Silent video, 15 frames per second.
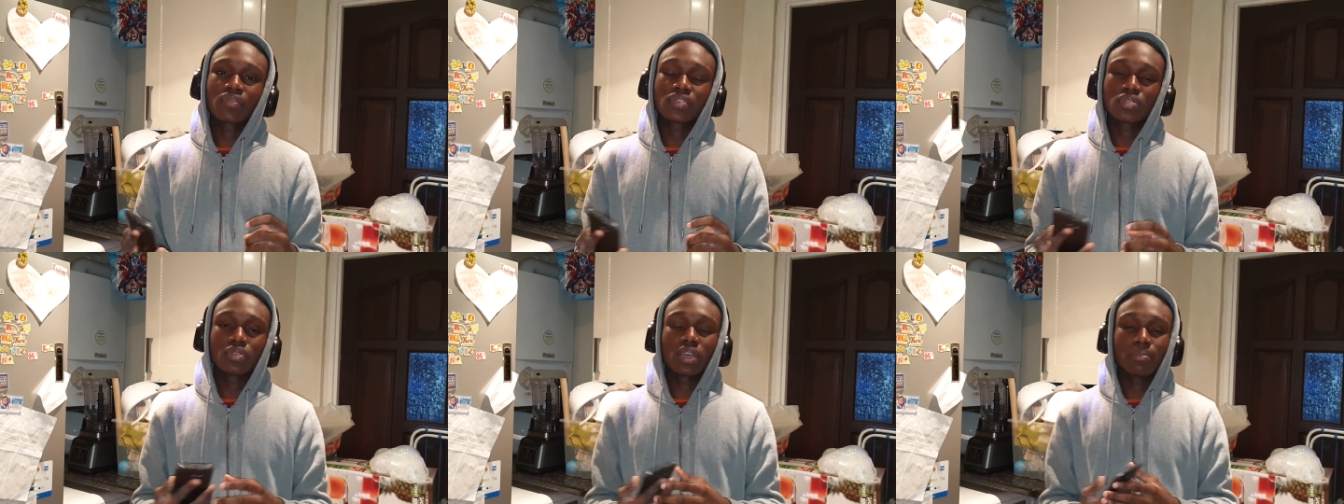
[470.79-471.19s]

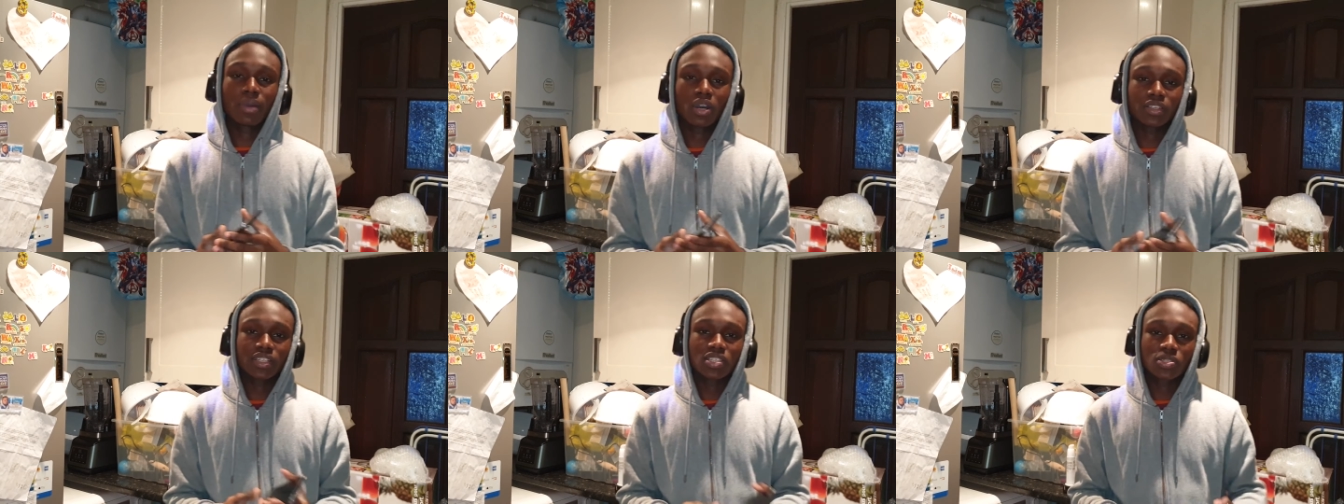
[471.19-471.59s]
to know
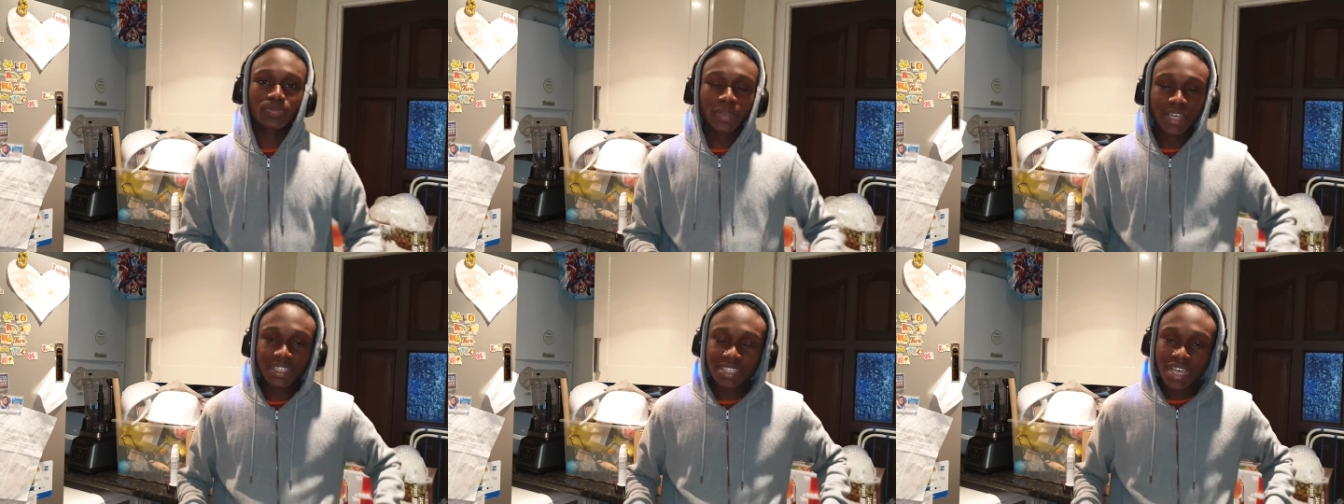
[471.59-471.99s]
about the
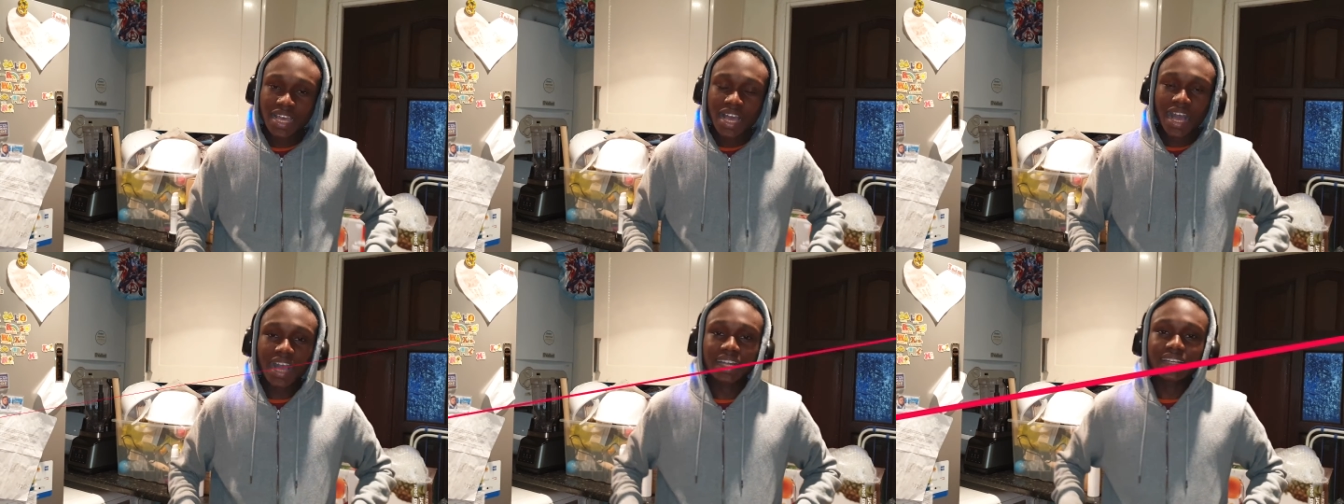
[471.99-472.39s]
specs.
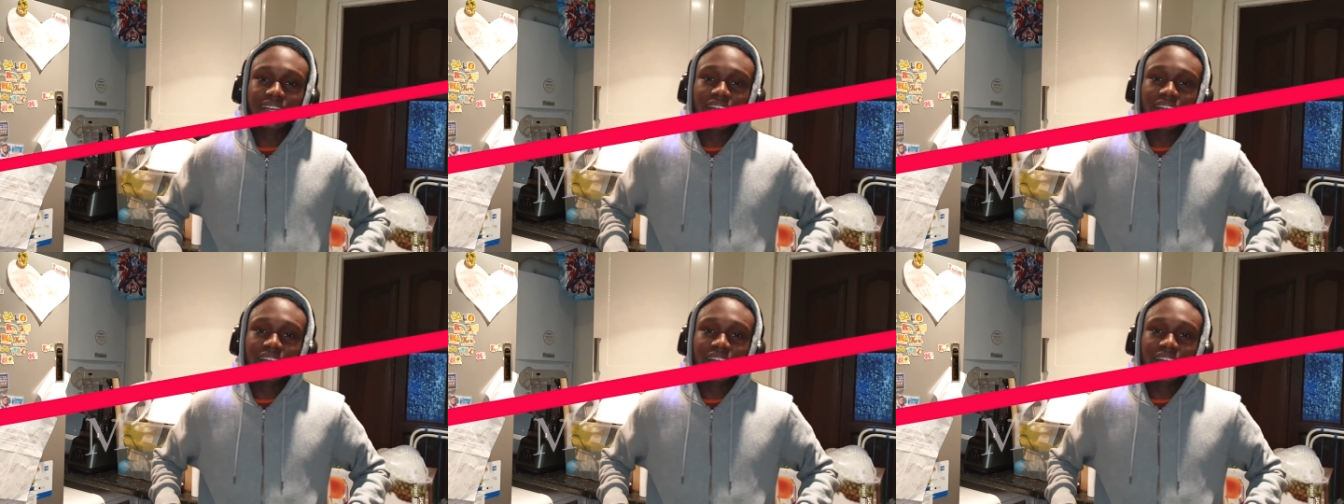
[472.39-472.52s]
And